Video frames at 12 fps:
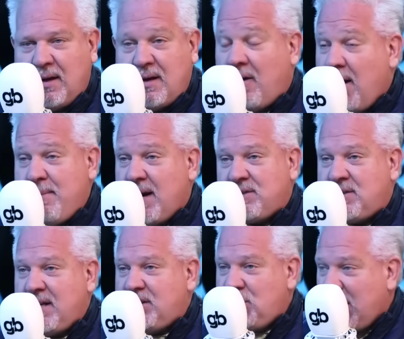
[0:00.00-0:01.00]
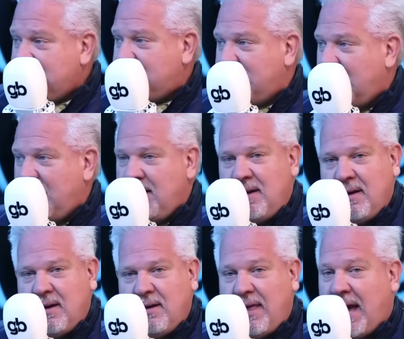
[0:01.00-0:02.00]
Now, I'm not suggesting
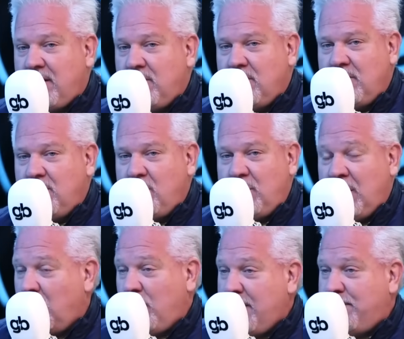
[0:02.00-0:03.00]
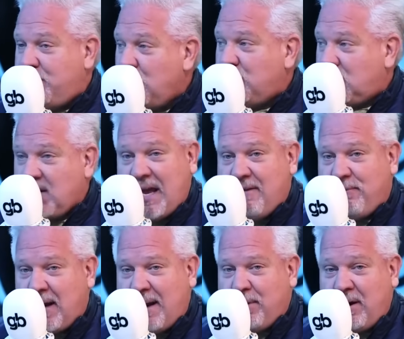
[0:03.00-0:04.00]
that, you know, we do slave
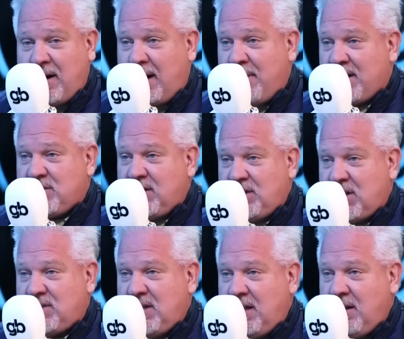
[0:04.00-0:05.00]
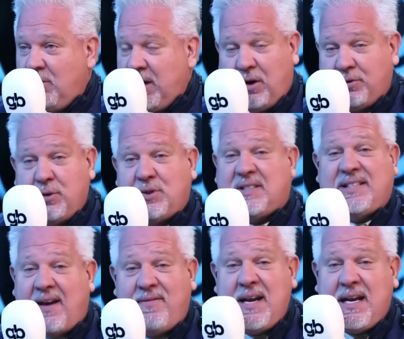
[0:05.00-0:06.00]
labor, and I'm not suggesting that we don't do
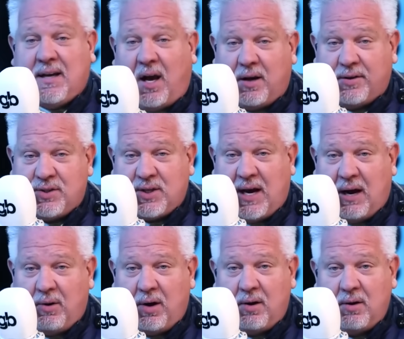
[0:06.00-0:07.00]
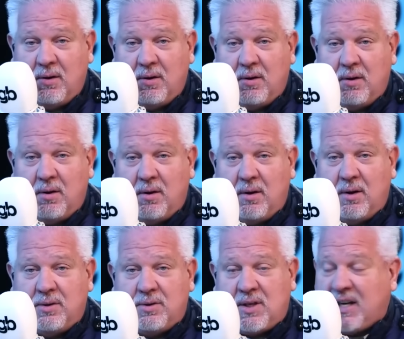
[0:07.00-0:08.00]
$70 an hour.
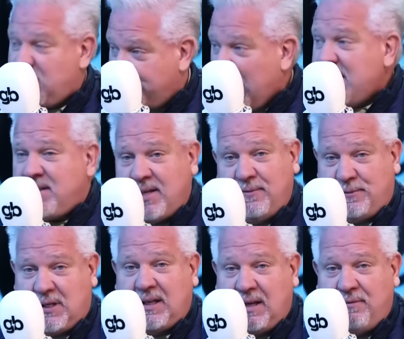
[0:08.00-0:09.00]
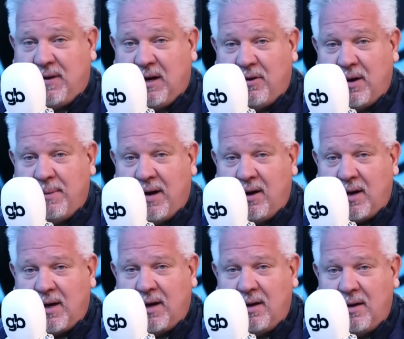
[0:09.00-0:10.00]
It's expensive to live here in
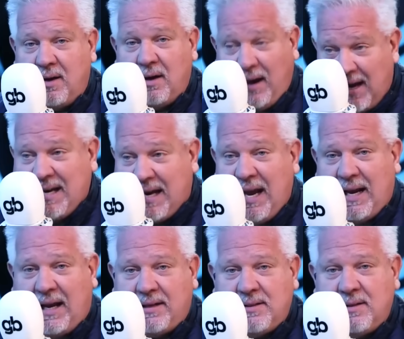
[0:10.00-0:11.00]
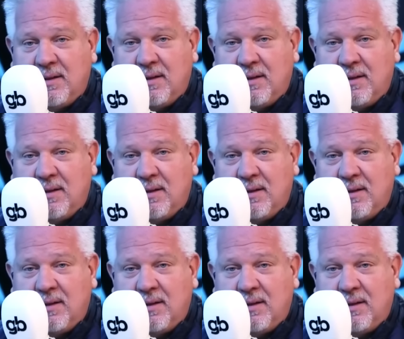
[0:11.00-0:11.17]
America. I get it.